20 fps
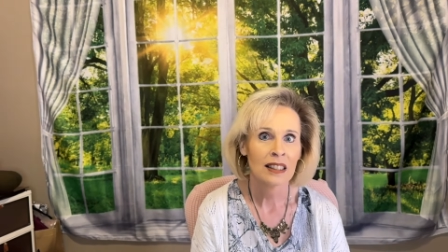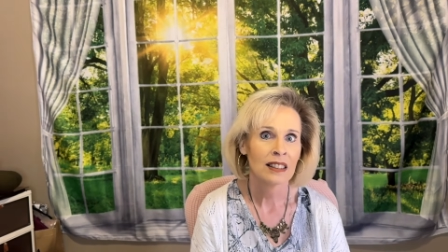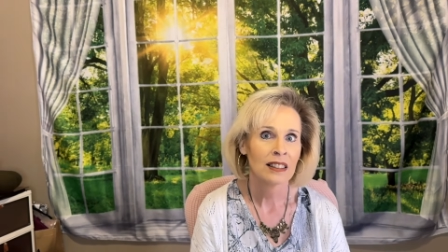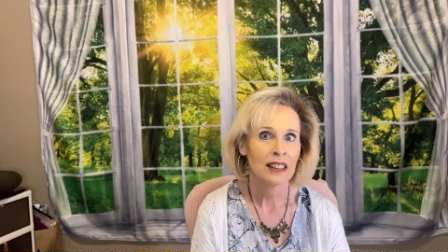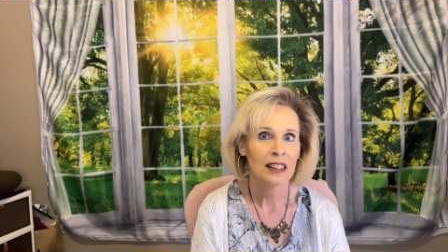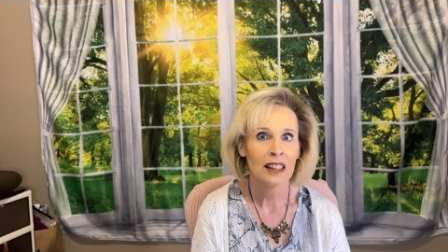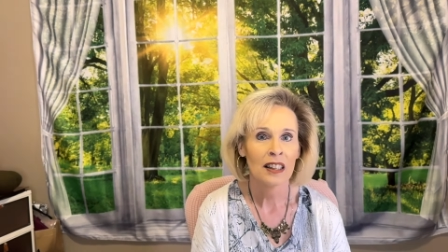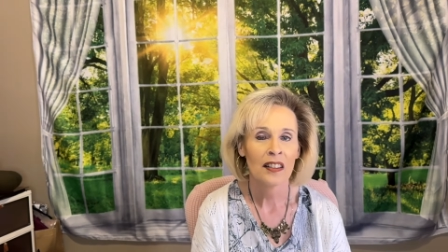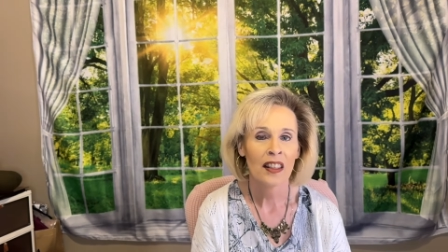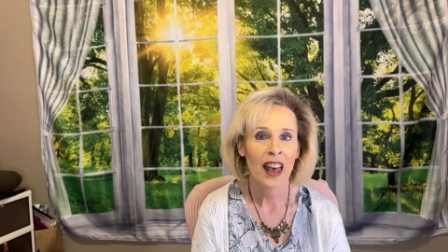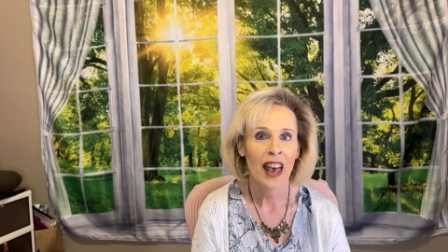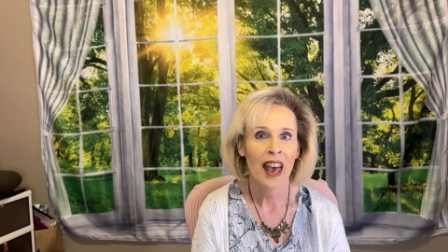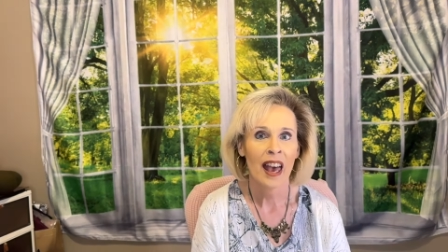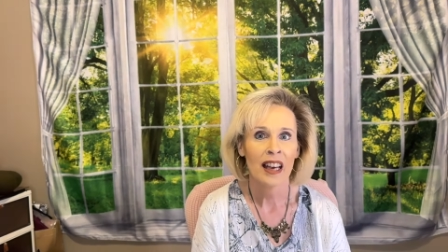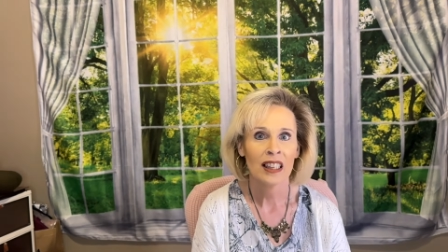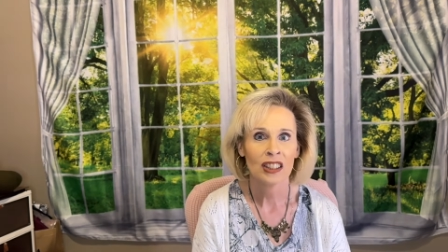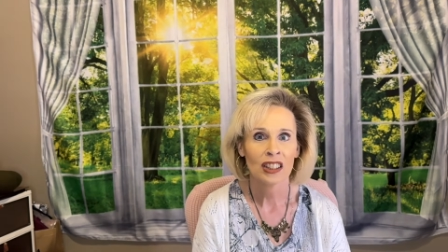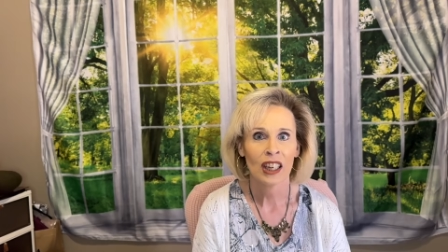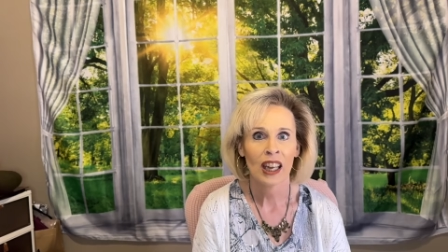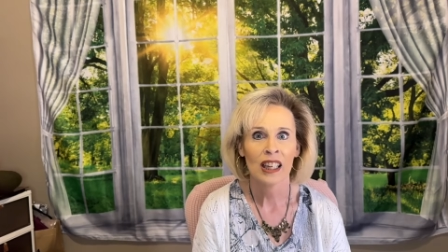little of
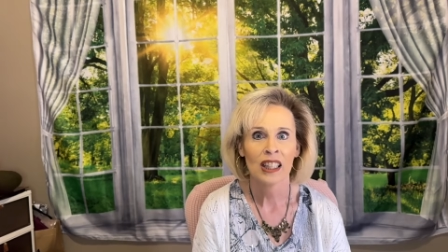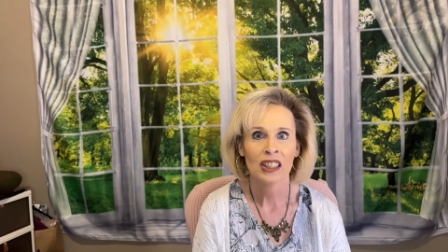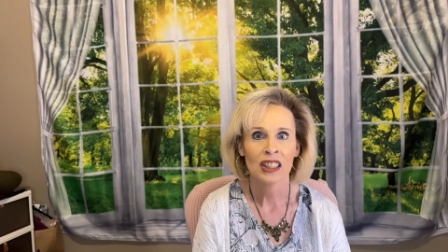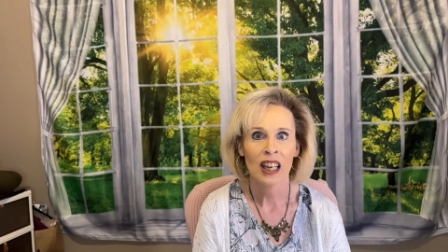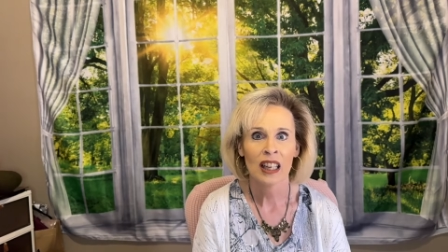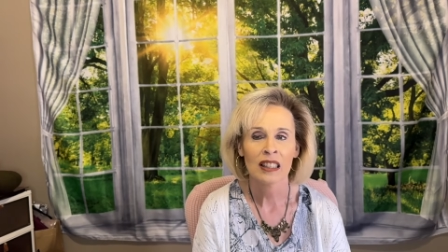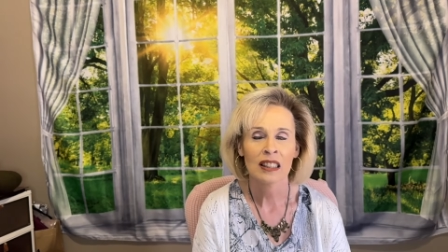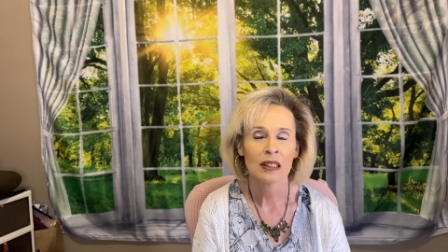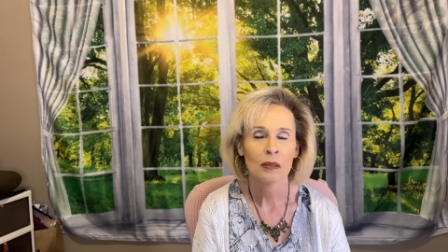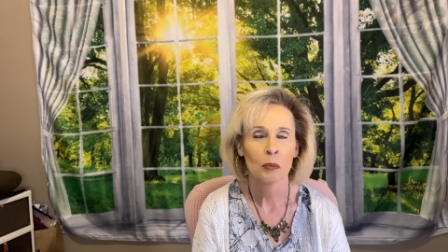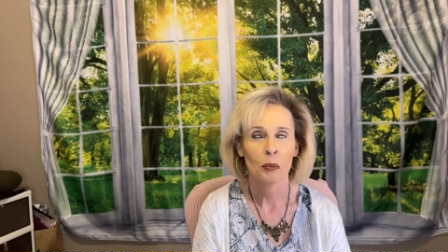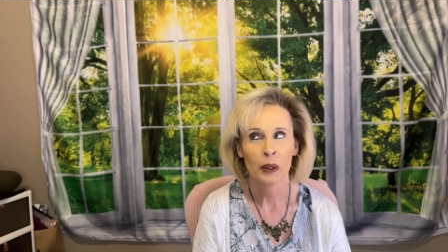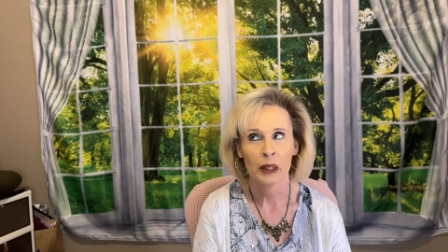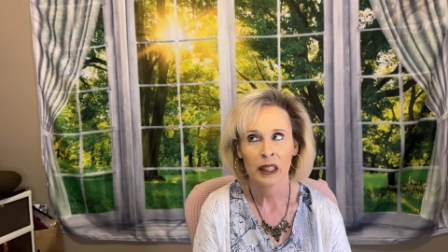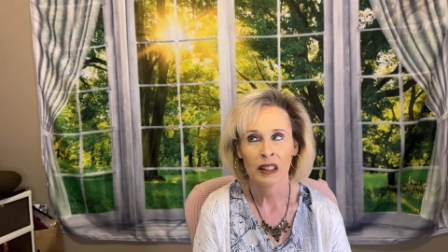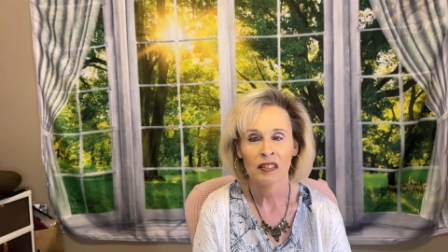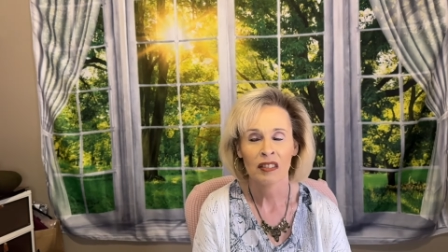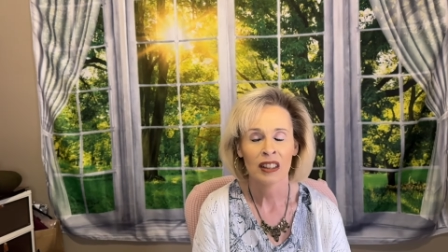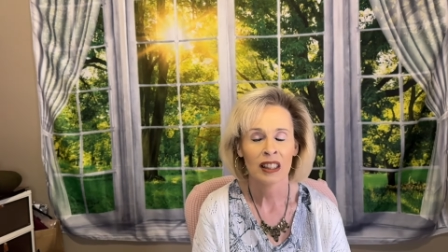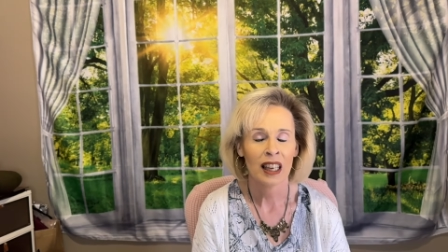that, changed out some
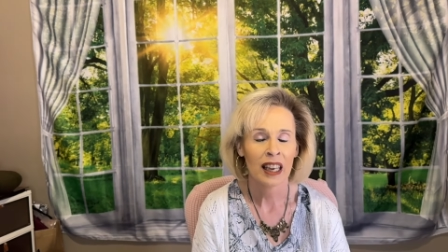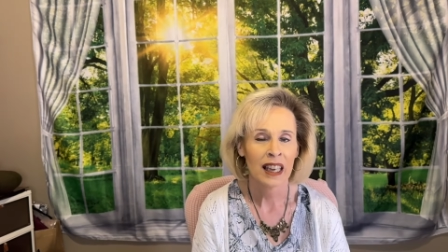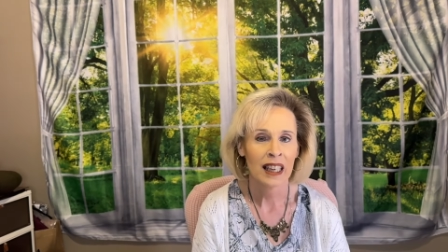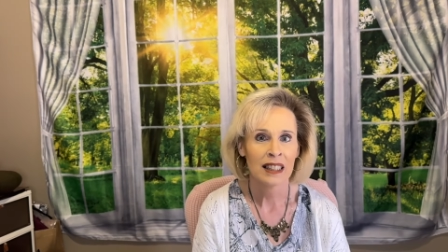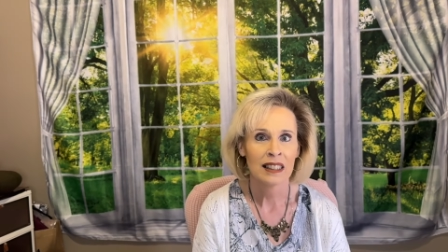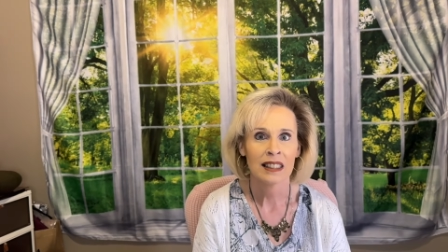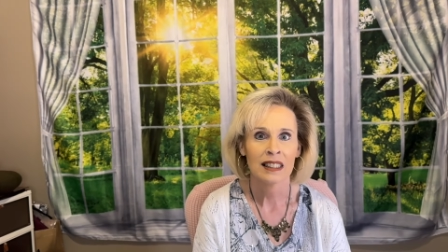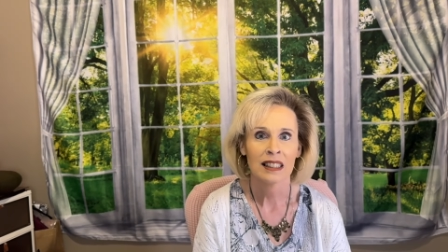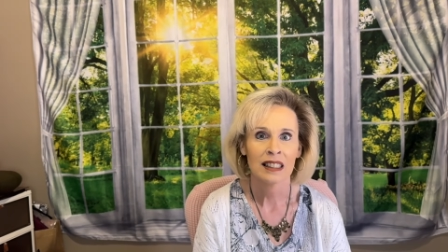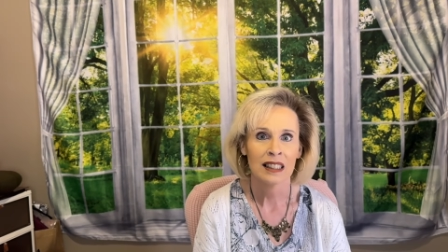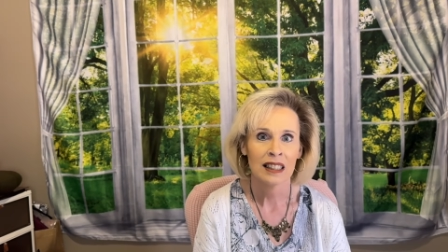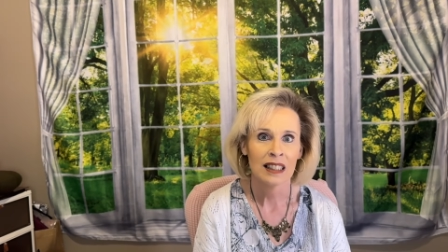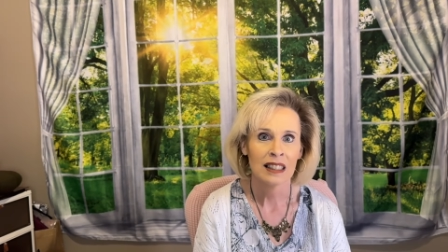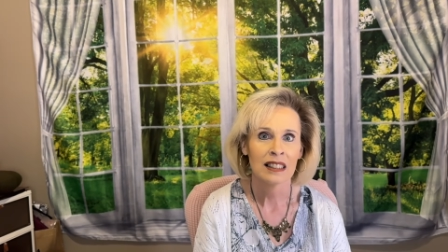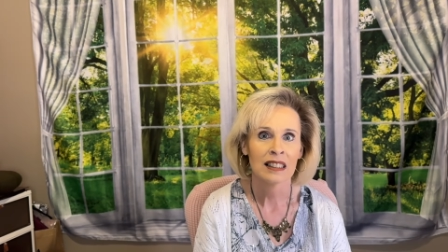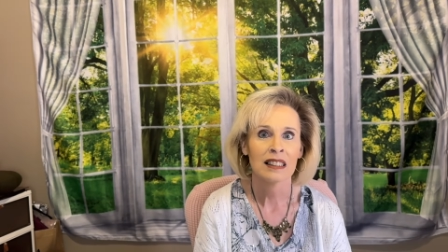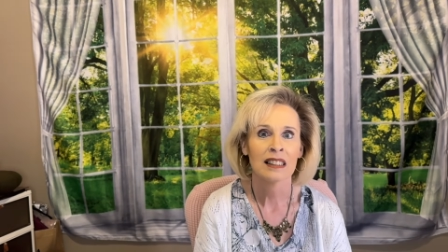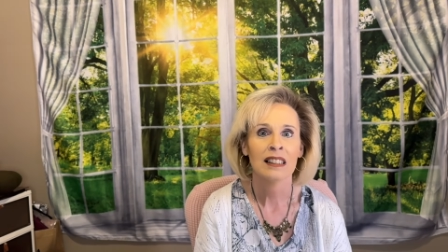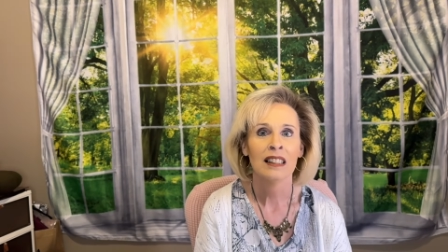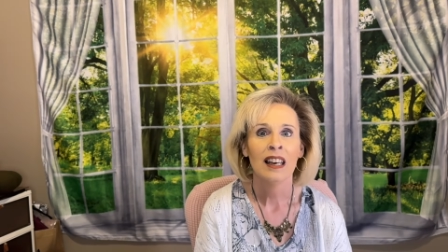window valances
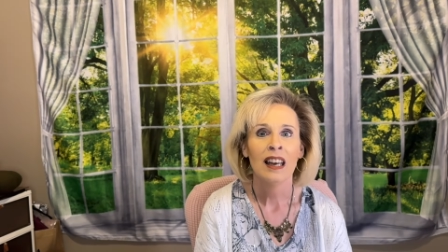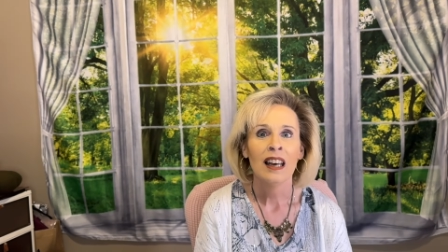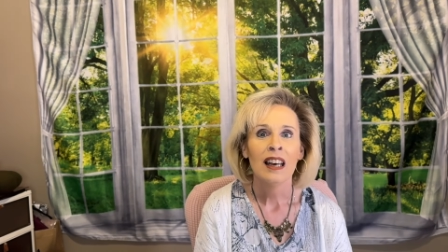and